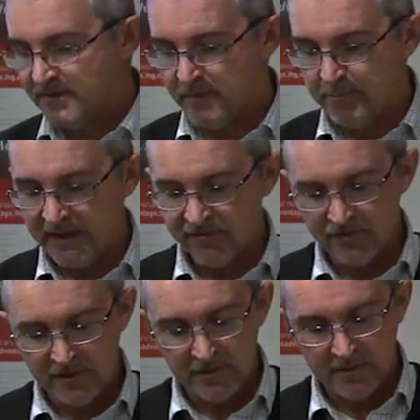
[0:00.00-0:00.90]
to the
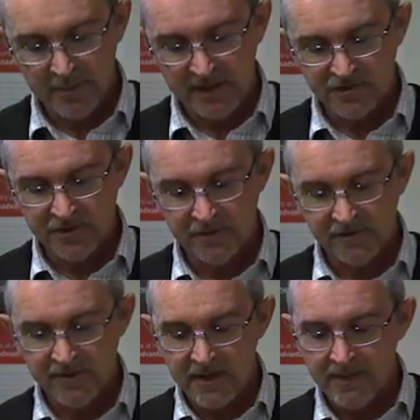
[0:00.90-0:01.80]
picture you
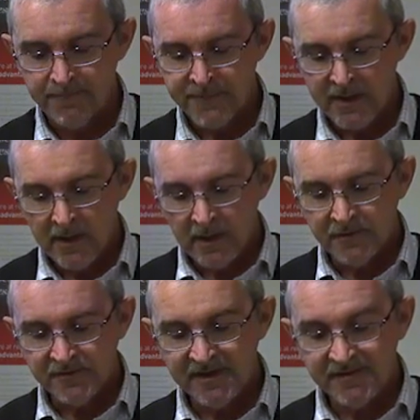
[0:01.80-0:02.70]
see.
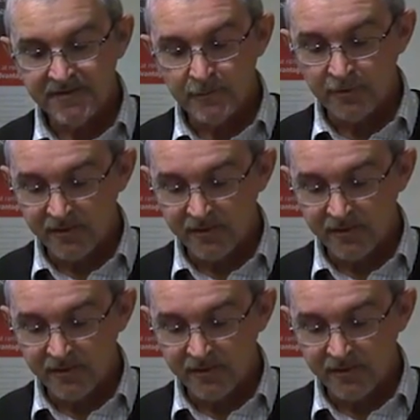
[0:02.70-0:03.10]
And you see it's still